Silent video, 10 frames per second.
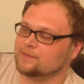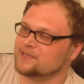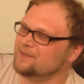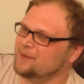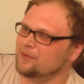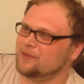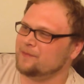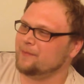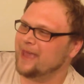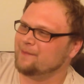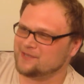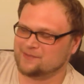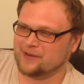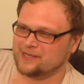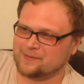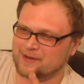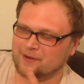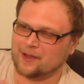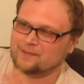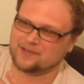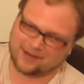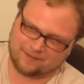Some people think Magma Spray is a better option.